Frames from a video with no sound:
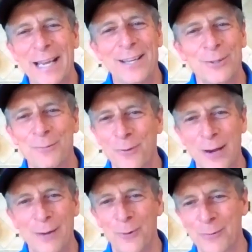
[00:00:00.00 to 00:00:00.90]
my good
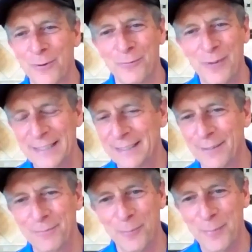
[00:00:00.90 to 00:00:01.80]
friend worked for
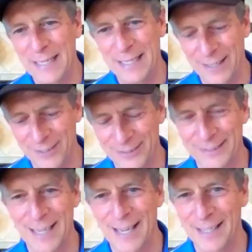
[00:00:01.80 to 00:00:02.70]
Vesta for many
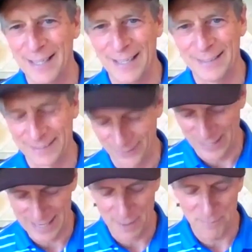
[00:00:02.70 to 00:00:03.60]
years, uh, uh, just a
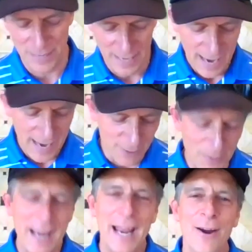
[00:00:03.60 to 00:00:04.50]
great guy. But
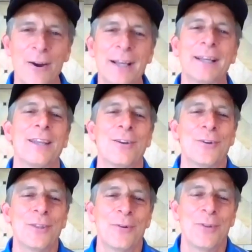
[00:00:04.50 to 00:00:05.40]
anyway, Eric,
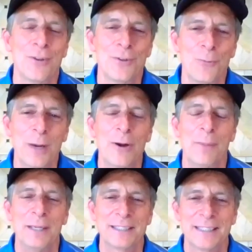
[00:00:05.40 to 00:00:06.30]
you're the you're the winner.
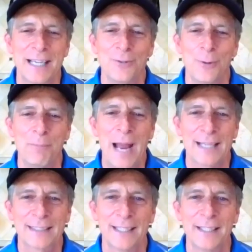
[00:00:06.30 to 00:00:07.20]
I'm going to send you a
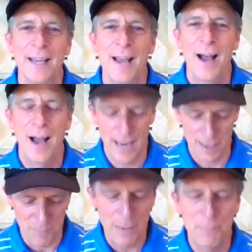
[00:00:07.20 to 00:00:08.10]
basket. Uh,
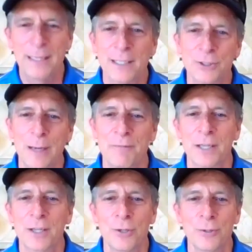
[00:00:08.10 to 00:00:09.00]
it might be because you have
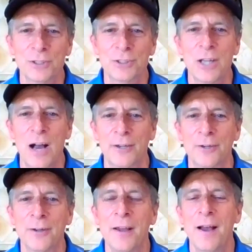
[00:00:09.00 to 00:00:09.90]
the cutest
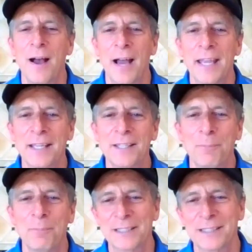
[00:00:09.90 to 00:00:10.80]
daughter uh, in the
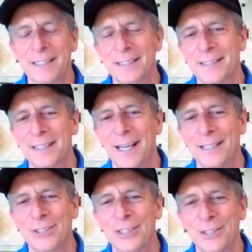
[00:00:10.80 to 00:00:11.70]
business.
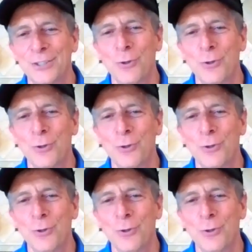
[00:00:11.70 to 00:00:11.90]
Uh, she's